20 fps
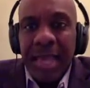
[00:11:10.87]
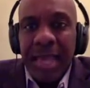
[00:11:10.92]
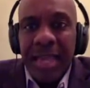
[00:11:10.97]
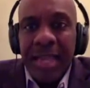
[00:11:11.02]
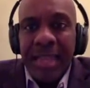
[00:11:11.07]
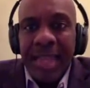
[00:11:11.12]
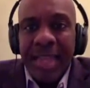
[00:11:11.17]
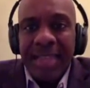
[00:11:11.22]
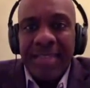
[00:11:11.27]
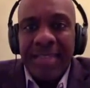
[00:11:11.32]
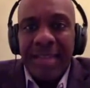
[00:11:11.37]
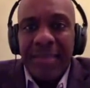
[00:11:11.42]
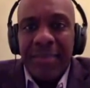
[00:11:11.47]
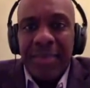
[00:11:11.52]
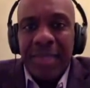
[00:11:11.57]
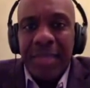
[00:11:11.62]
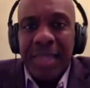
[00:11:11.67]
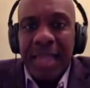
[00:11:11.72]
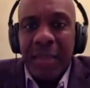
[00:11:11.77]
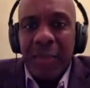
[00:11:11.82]
And that's
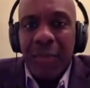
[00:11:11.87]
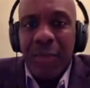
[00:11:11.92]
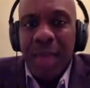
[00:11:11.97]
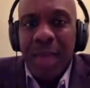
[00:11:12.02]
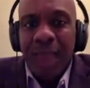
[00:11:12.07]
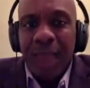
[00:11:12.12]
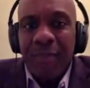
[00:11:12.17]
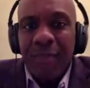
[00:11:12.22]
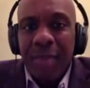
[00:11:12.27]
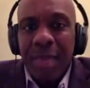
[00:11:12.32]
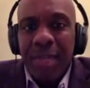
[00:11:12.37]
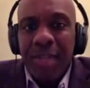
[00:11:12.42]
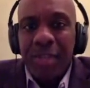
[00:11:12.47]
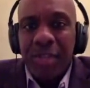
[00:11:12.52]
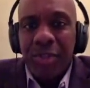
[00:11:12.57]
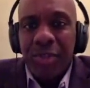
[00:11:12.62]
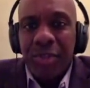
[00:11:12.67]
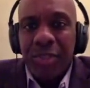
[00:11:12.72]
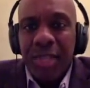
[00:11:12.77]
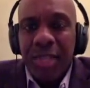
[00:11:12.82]
something that we have to make
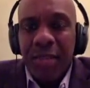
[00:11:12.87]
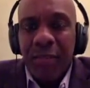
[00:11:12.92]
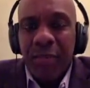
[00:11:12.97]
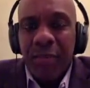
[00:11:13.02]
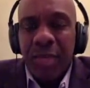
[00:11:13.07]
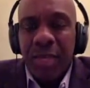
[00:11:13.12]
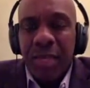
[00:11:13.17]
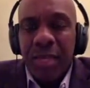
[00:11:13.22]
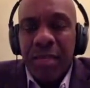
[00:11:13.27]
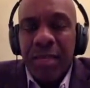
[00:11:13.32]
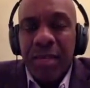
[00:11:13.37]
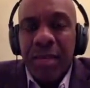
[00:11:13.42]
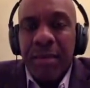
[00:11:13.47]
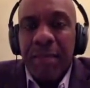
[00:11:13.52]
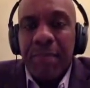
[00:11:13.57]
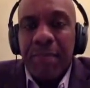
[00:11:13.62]
sure that we